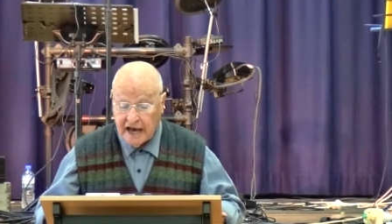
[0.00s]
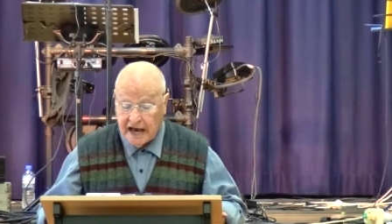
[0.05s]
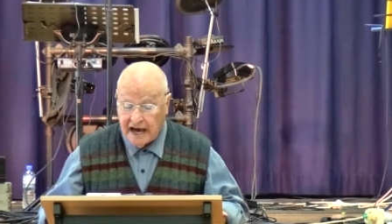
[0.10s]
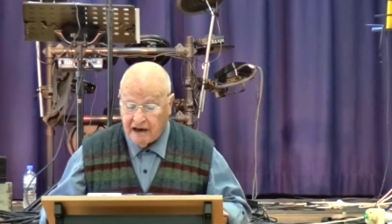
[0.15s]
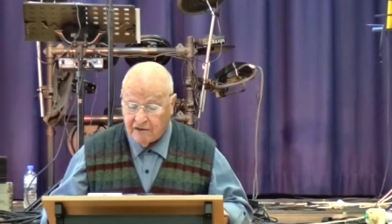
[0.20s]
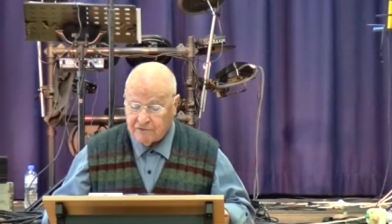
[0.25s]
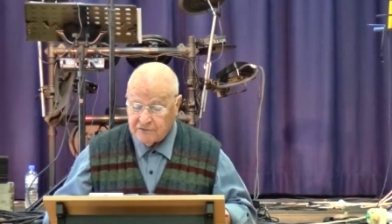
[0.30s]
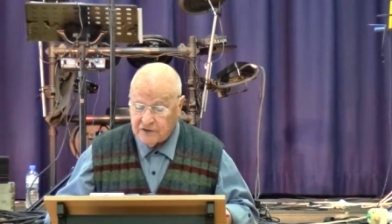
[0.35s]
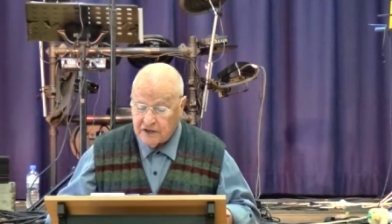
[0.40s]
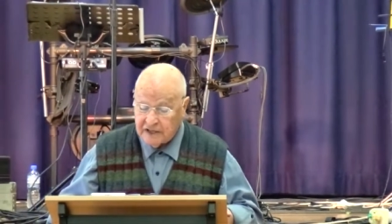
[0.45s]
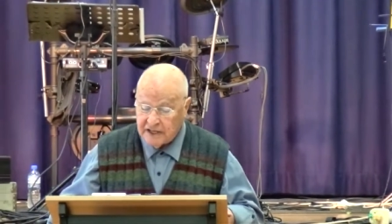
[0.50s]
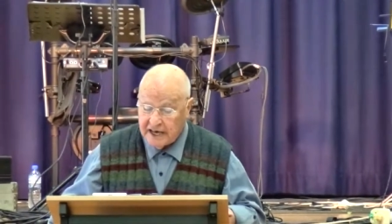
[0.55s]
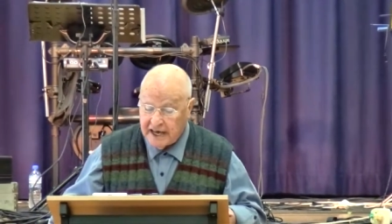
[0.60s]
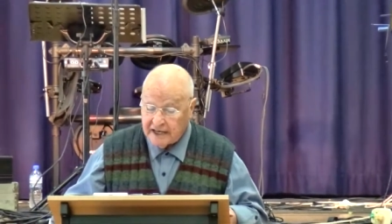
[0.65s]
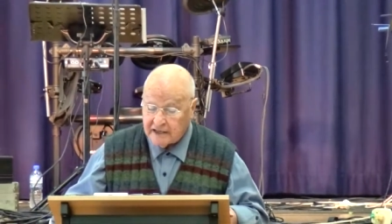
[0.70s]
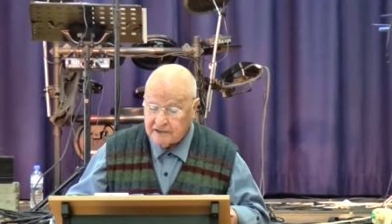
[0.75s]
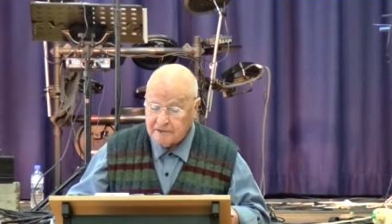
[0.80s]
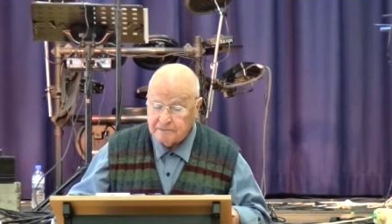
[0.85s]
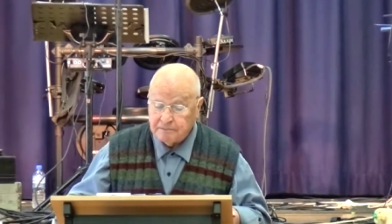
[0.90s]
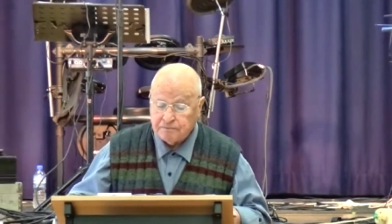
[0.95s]
After
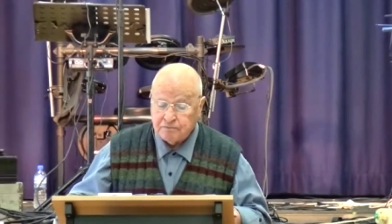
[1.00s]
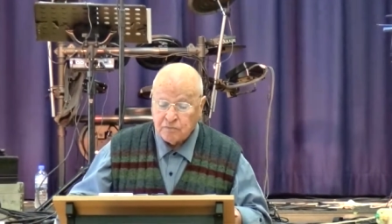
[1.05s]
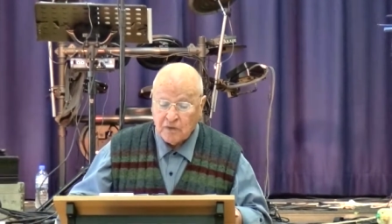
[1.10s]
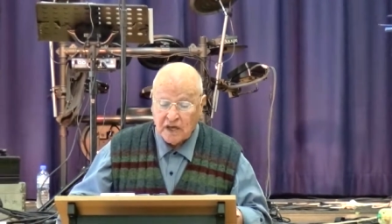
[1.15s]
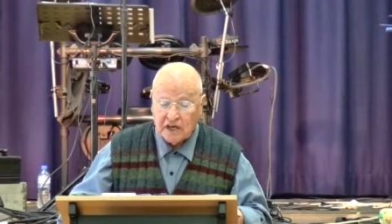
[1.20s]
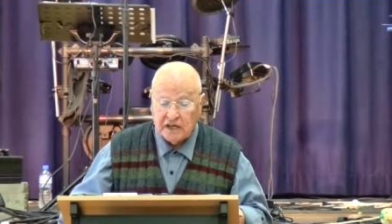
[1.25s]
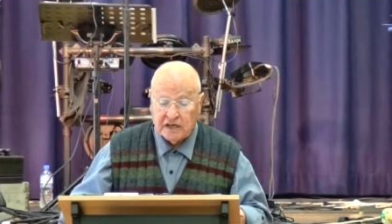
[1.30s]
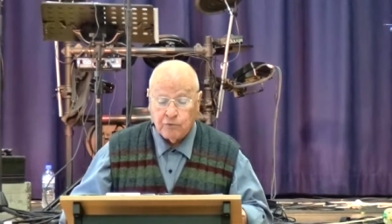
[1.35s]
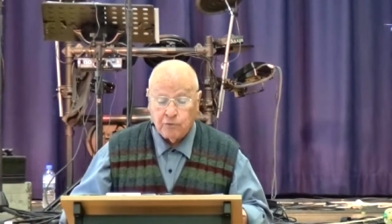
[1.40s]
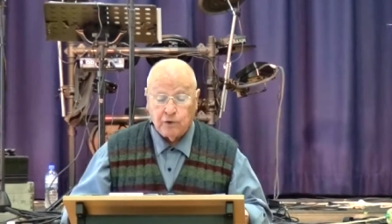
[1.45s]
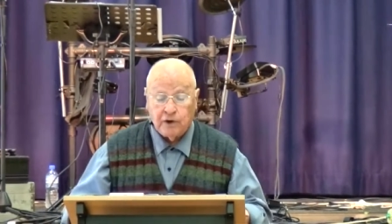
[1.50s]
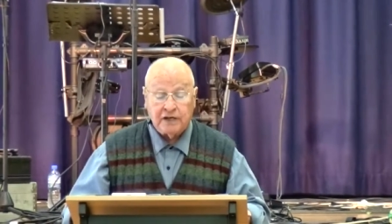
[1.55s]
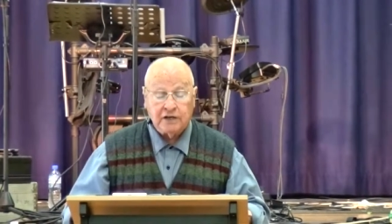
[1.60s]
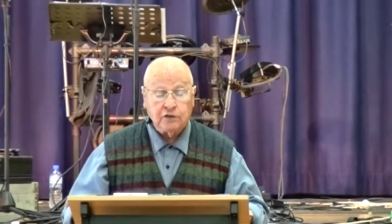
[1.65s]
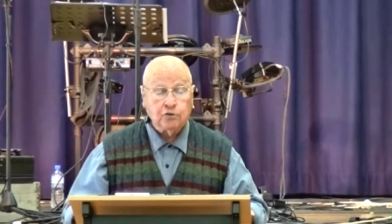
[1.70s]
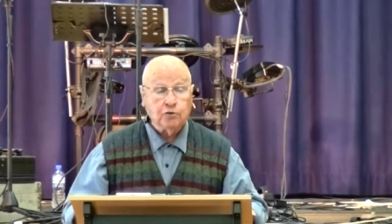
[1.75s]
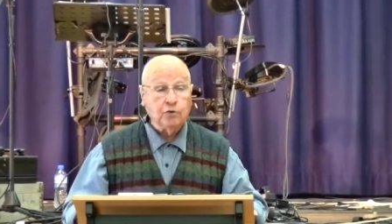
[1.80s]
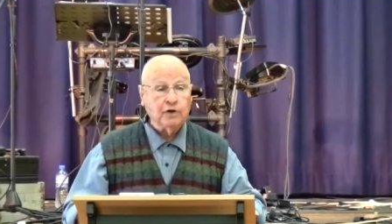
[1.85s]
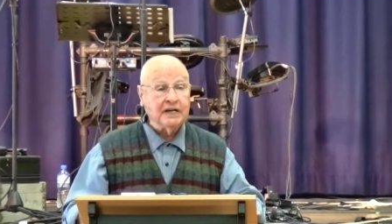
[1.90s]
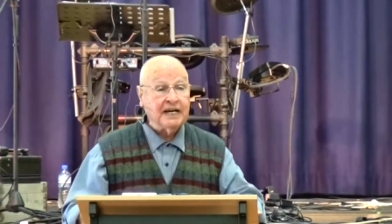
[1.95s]
that, he
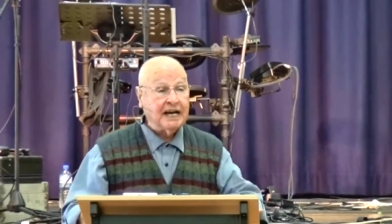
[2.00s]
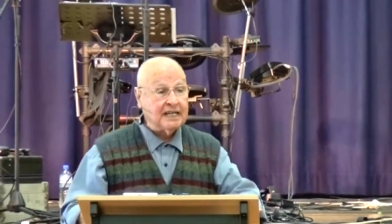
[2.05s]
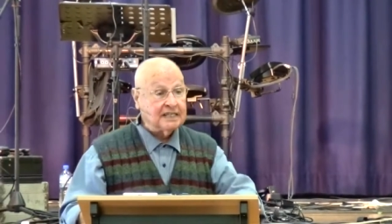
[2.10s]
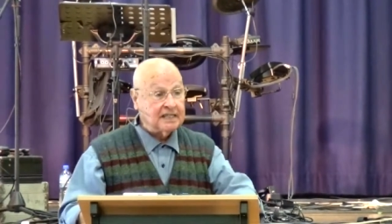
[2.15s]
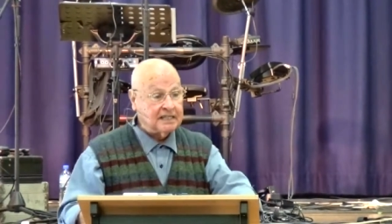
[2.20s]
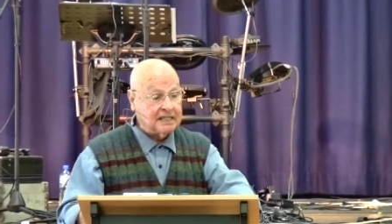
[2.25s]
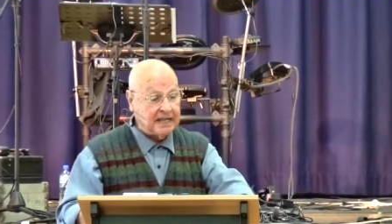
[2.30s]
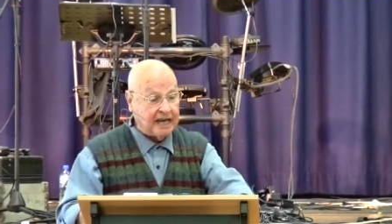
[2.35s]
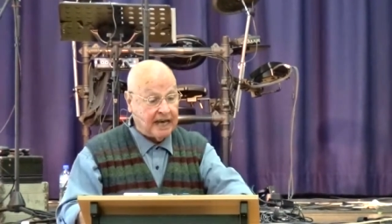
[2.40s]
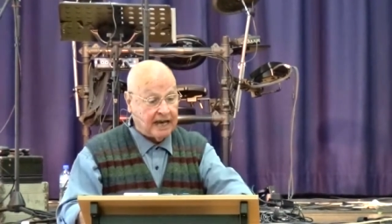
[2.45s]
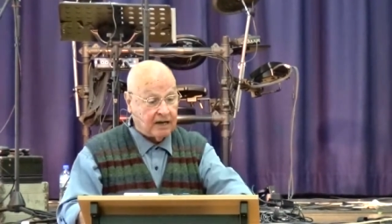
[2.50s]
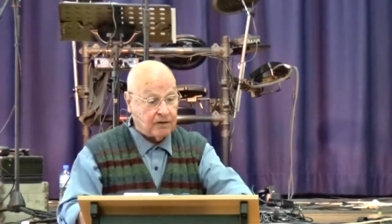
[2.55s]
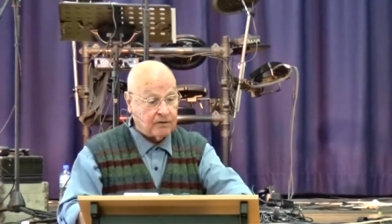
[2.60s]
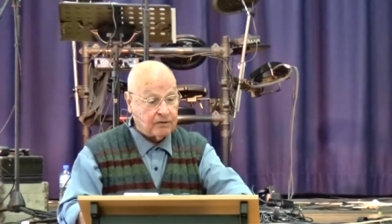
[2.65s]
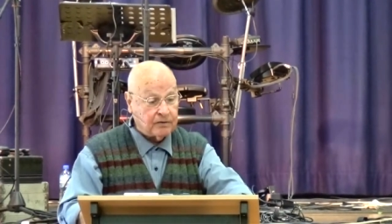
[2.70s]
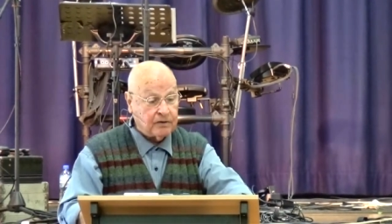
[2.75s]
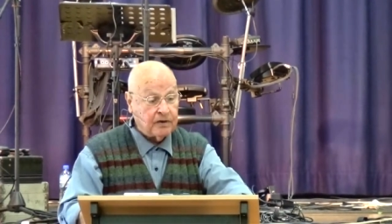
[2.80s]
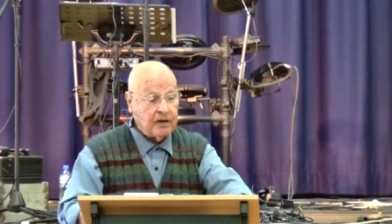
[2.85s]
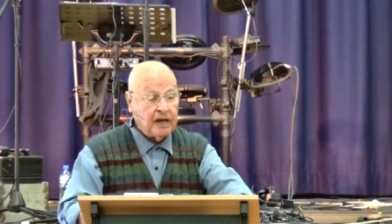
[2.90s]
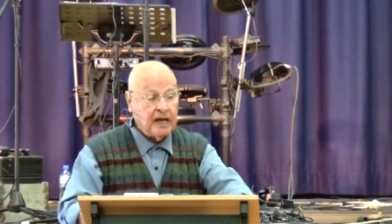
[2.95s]
went to another
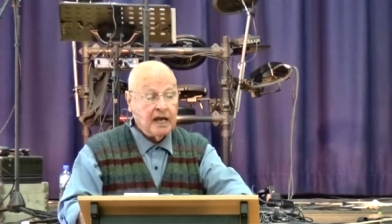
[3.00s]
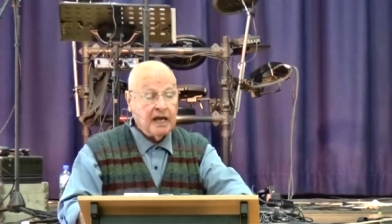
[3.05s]
town.